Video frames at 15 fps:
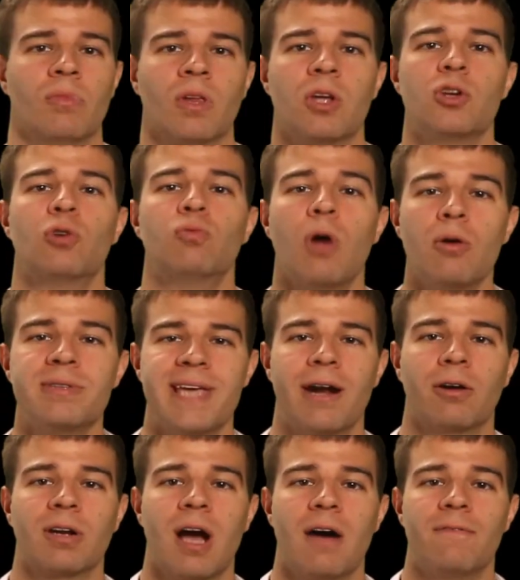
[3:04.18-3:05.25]
Your
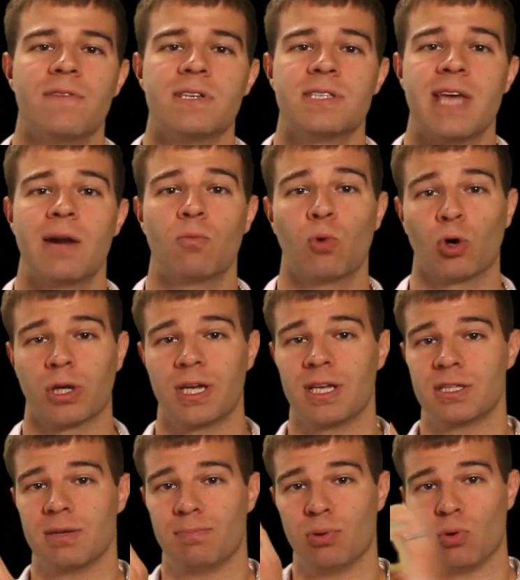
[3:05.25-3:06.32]
rotator cuff is then working
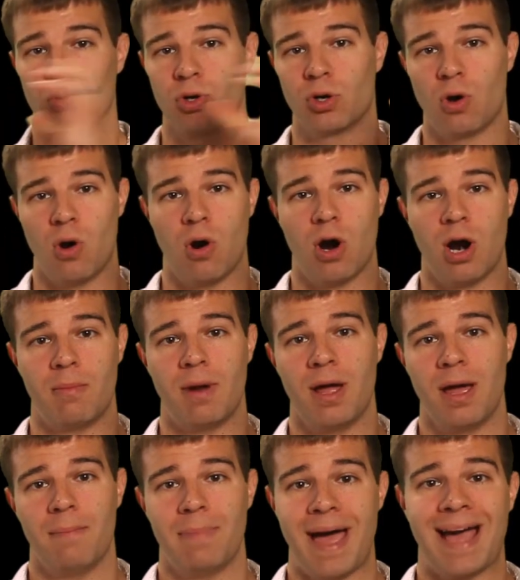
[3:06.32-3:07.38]
to pull your arm
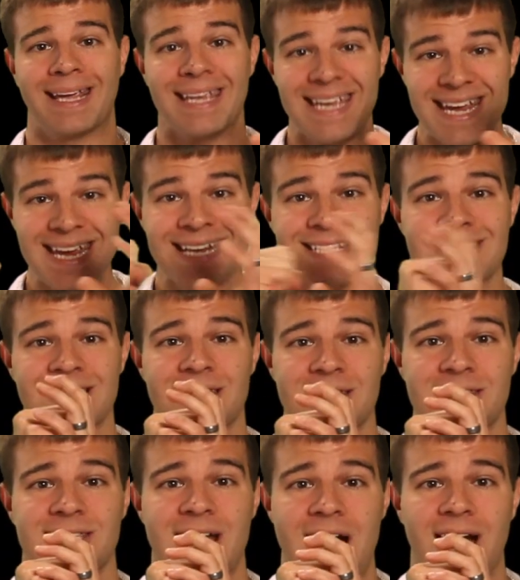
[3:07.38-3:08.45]
back into the
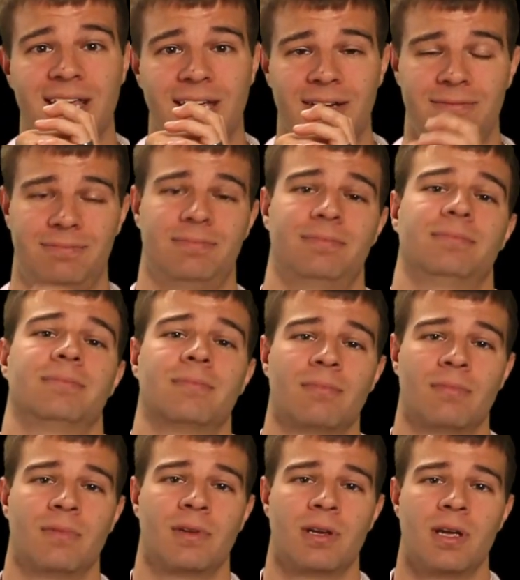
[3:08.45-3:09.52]
socket.
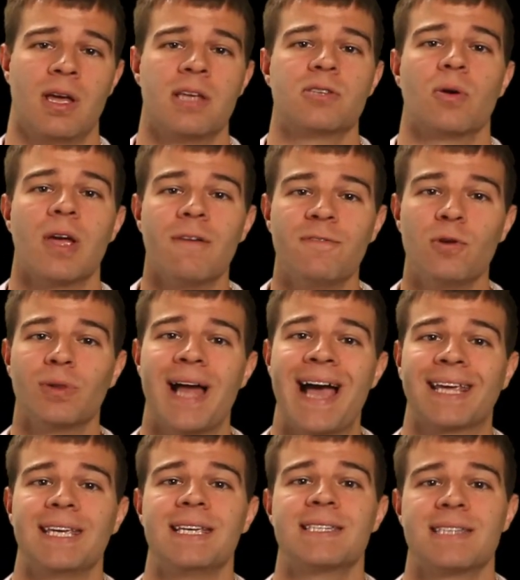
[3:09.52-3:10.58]
So if you
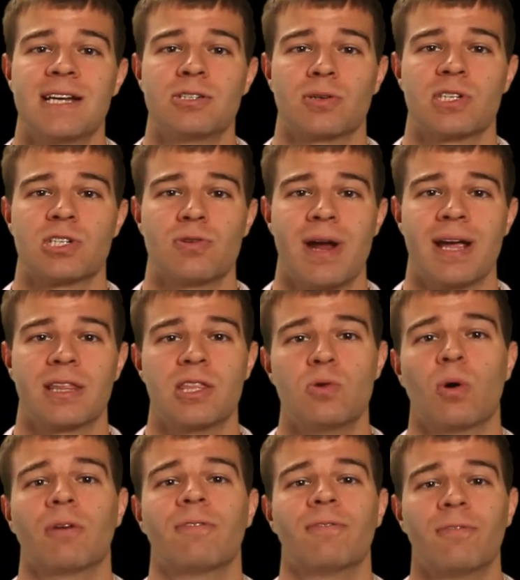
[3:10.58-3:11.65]
lack eccentric strength, you
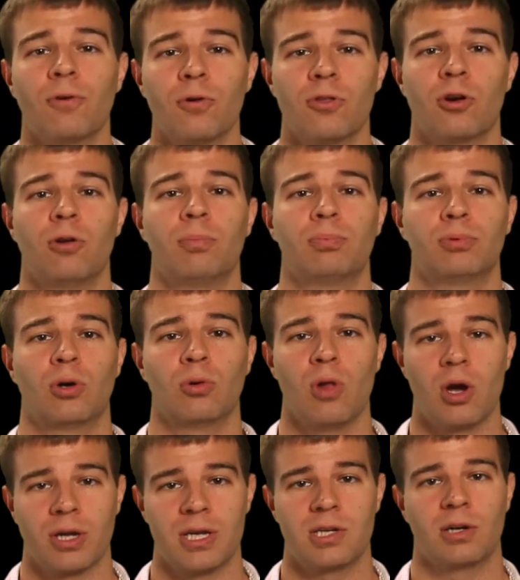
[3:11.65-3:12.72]
are further
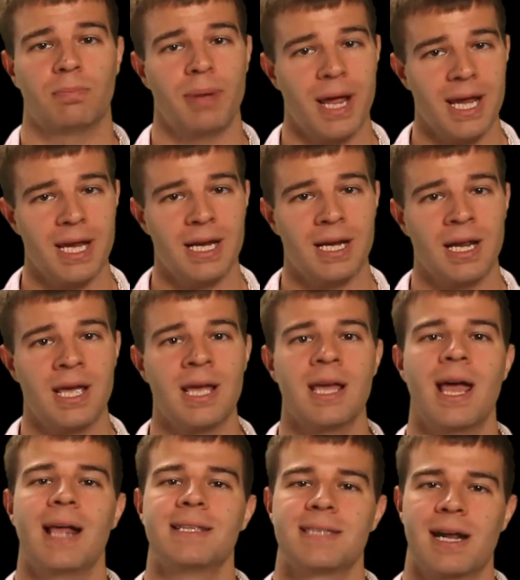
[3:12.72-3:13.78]
prolonging your pain
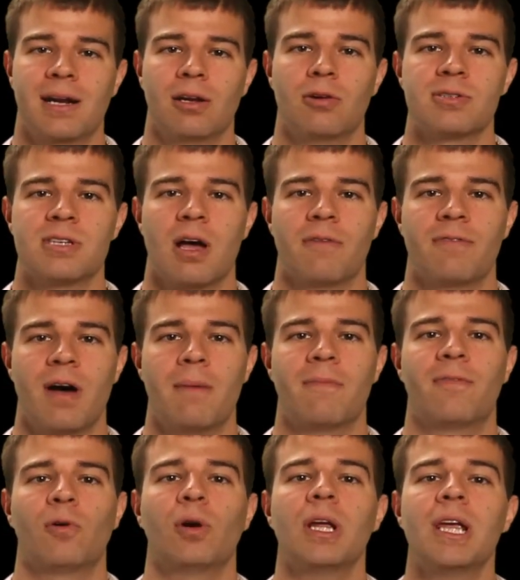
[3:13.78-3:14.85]
and setting yourself up
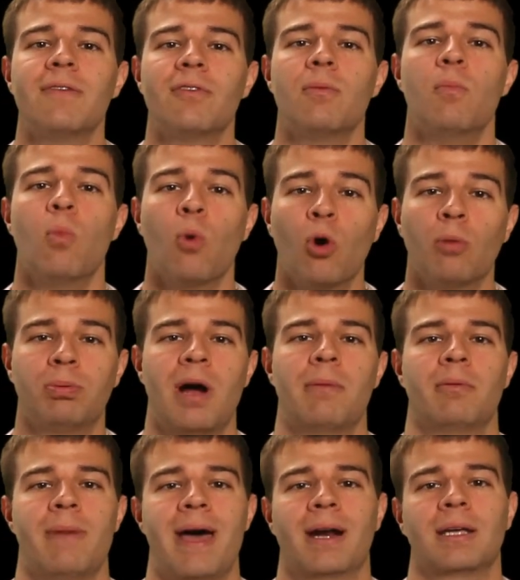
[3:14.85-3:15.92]
for even more
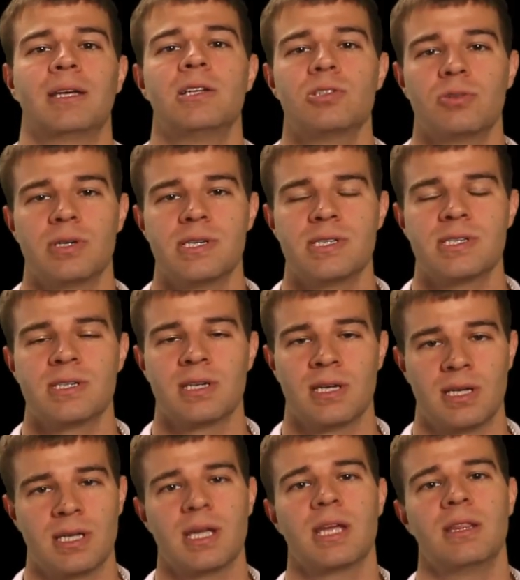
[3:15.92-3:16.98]
problematic injuries
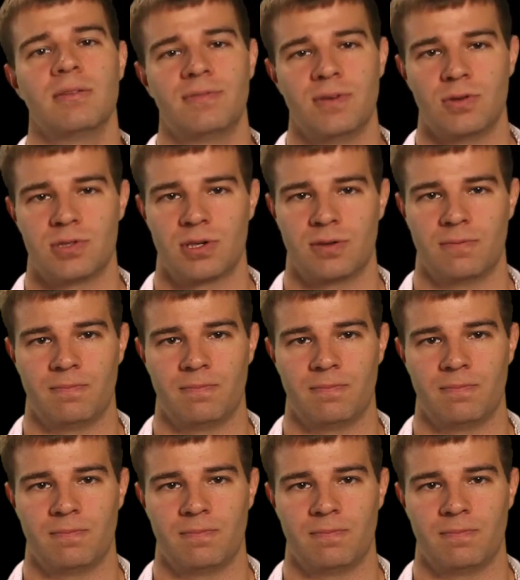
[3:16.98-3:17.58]
in the future.